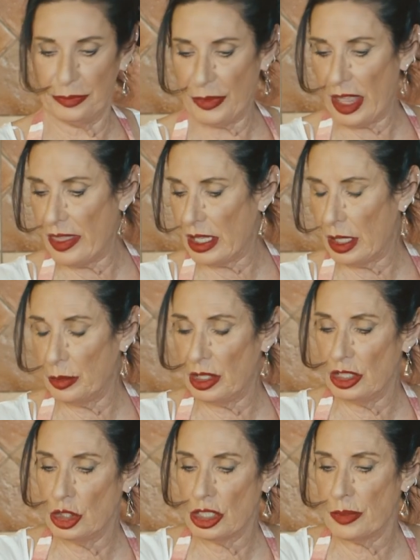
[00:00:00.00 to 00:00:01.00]
And then I'm
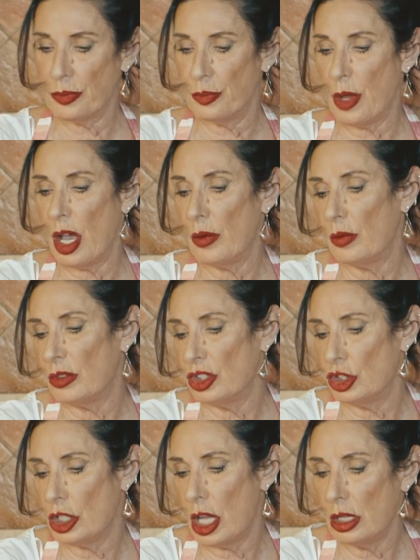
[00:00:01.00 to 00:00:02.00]
going to just
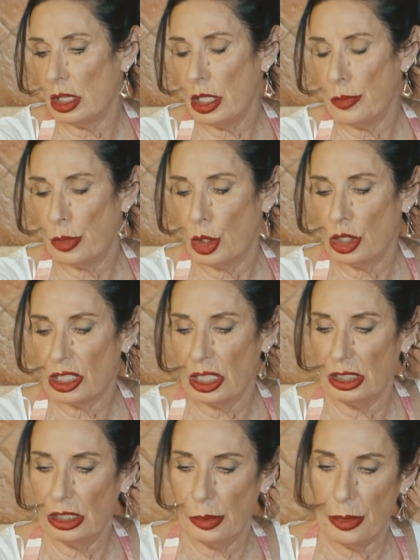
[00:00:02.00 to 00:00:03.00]
gently put a
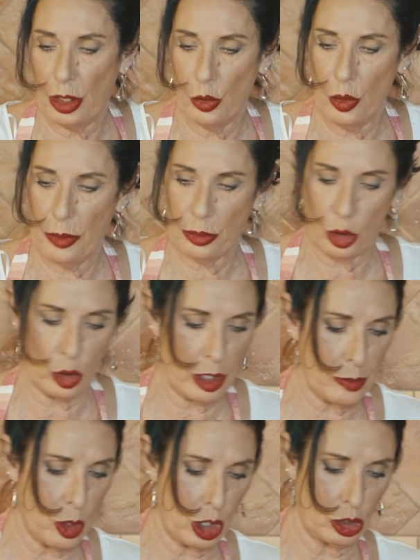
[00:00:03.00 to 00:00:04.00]
little bit of whipped
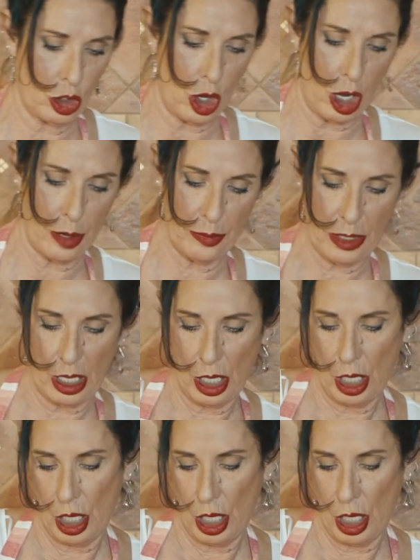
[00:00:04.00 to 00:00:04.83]
cream on top